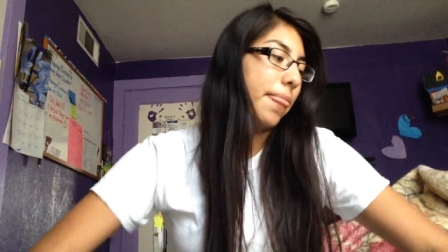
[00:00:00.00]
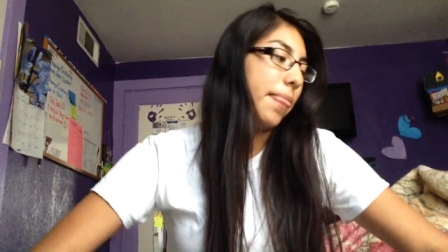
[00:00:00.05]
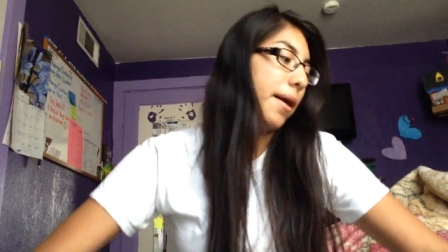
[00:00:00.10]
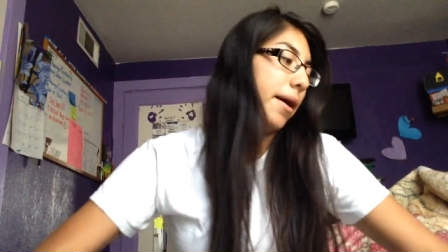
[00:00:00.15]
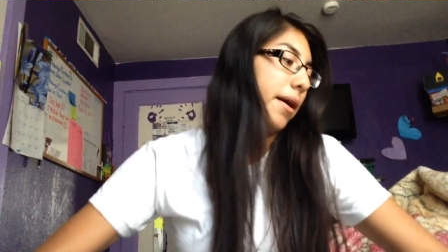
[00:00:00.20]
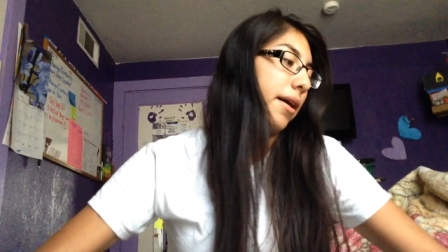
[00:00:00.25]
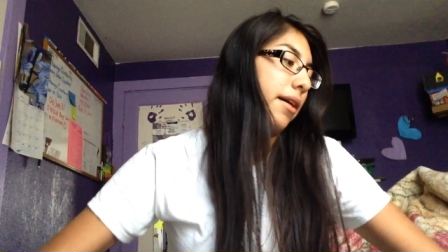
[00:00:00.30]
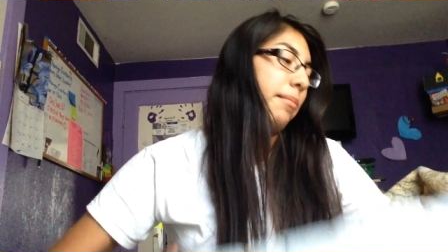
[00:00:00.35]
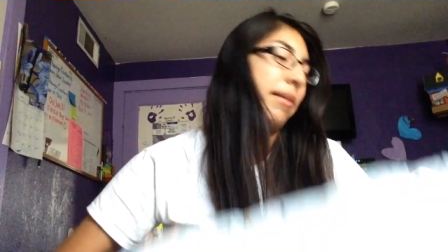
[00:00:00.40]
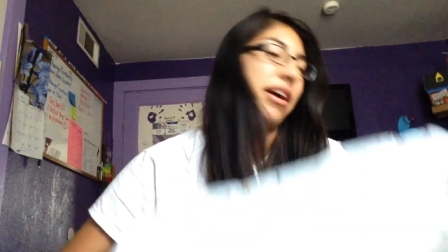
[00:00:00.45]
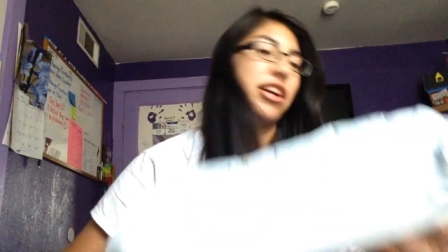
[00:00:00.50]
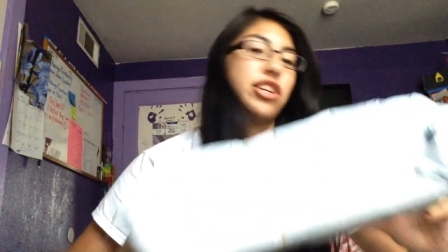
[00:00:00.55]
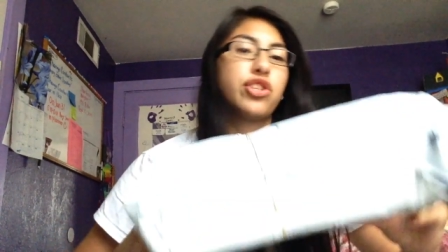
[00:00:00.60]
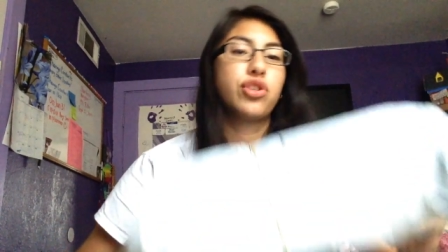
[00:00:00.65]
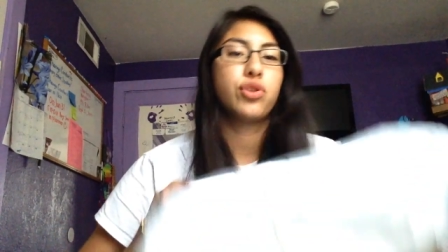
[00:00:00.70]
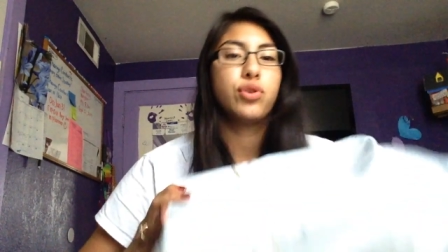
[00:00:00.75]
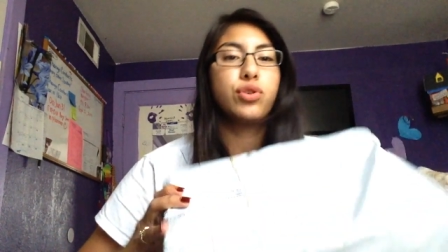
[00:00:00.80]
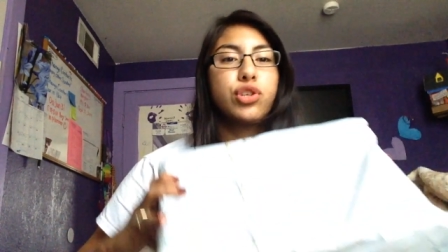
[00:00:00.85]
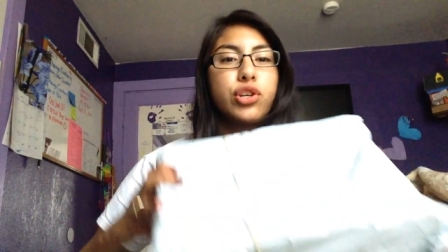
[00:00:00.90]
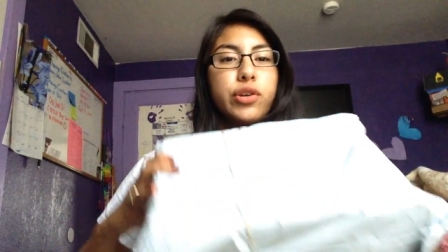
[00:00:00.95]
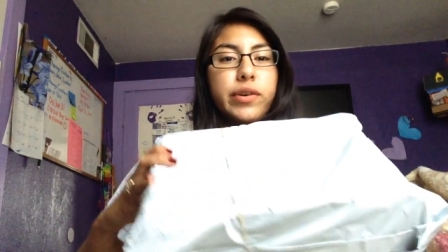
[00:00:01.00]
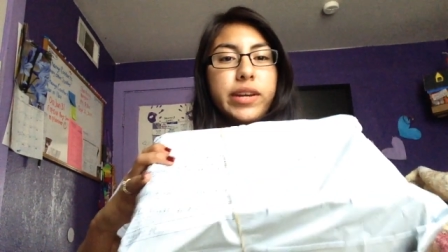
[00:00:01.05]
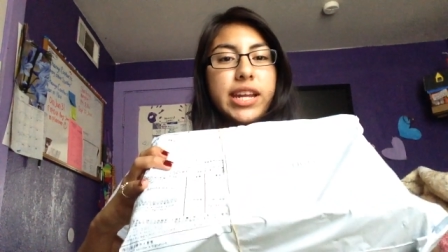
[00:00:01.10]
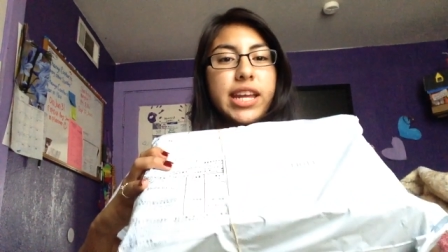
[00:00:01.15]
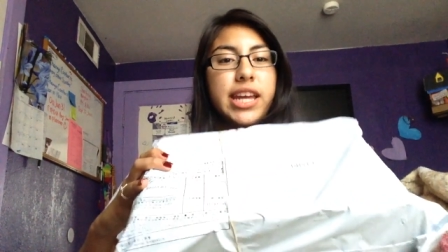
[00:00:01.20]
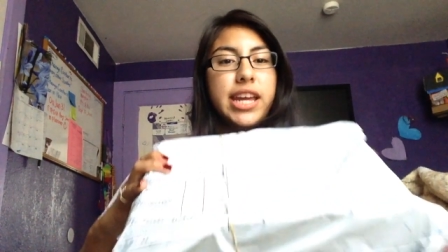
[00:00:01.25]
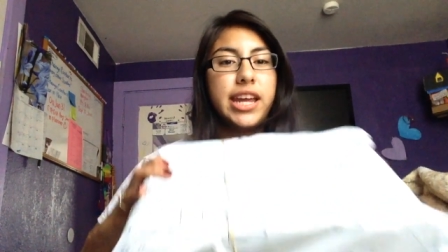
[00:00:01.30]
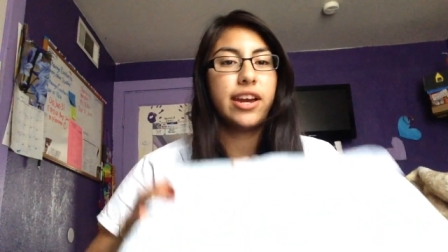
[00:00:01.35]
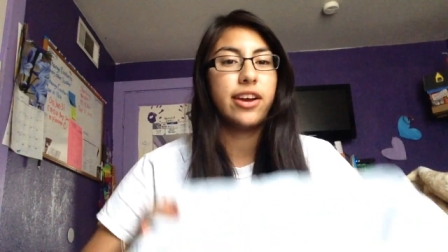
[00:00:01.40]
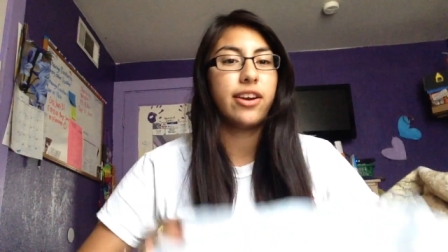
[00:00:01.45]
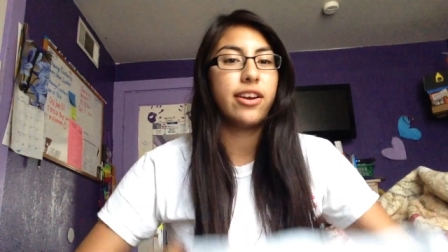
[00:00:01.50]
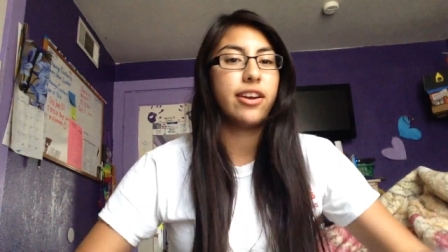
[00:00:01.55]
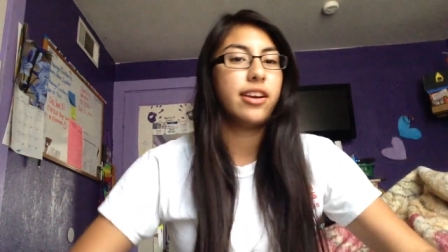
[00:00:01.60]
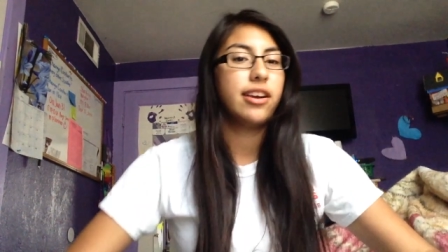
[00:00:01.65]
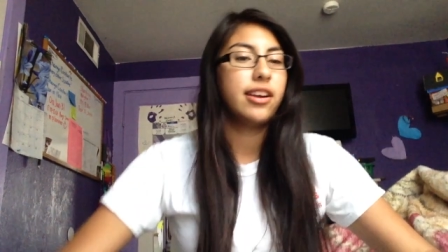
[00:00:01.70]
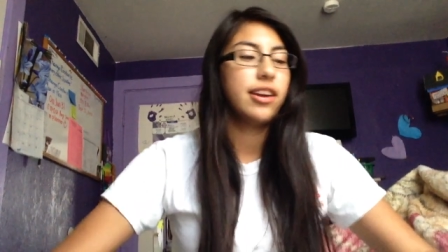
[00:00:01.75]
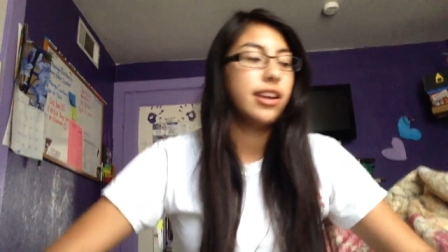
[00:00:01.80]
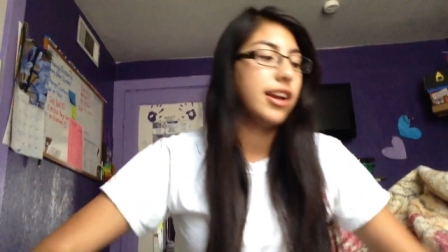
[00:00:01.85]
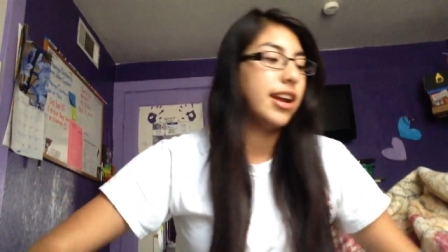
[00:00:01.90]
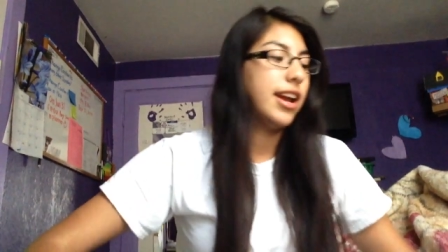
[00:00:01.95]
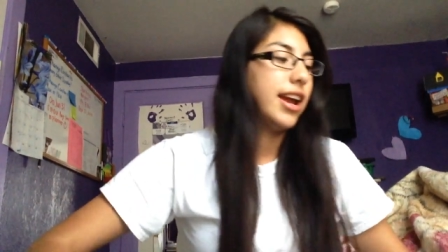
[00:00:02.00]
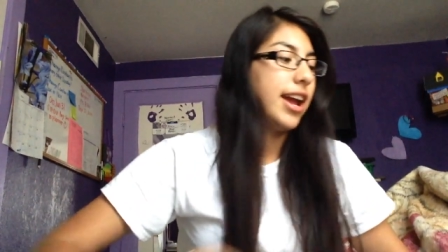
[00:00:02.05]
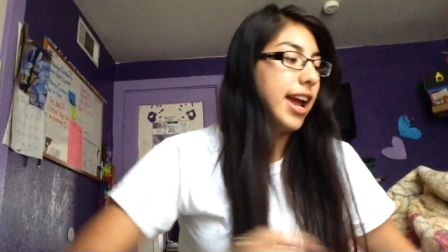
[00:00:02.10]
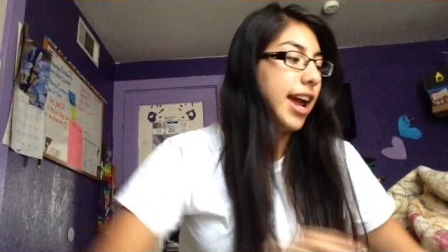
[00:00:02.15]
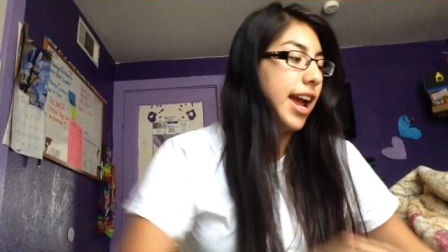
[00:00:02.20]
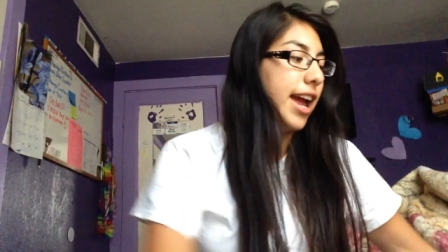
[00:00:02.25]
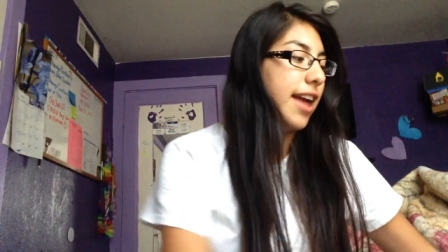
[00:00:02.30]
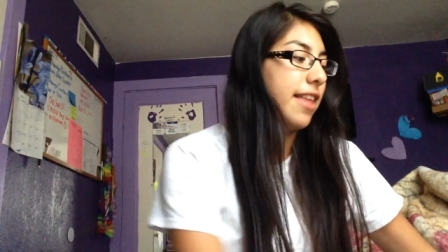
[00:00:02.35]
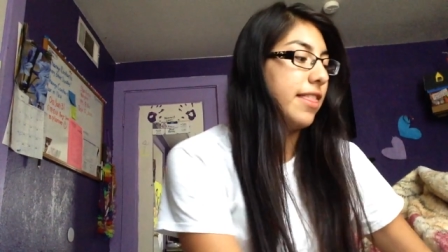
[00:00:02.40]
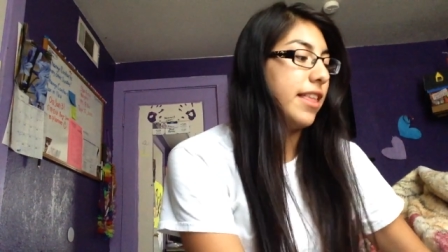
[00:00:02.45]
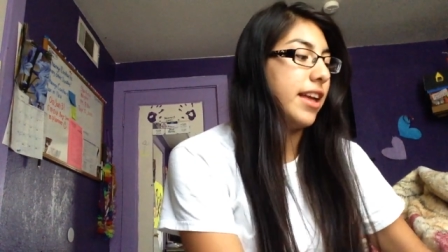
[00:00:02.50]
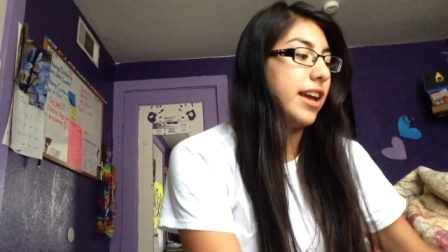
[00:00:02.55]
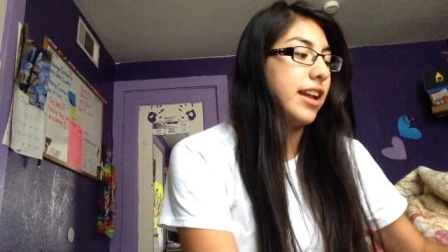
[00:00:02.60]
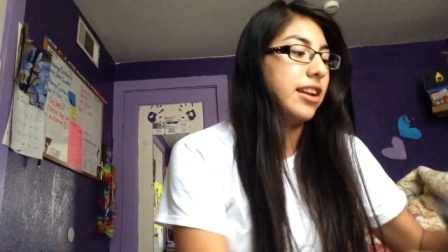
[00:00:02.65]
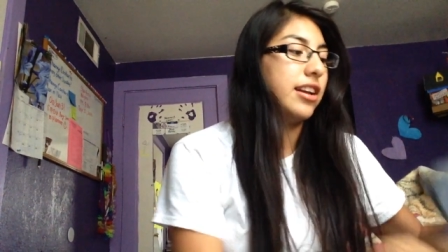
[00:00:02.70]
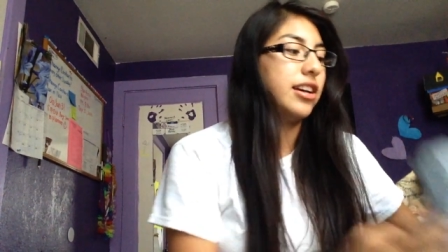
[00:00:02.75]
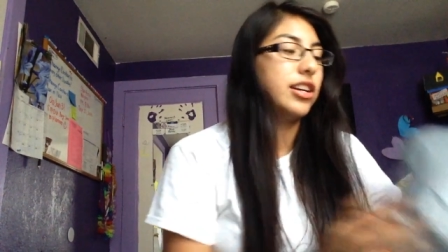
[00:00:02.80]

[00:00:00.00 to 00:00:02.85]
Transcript: The, my shoes are in here. And then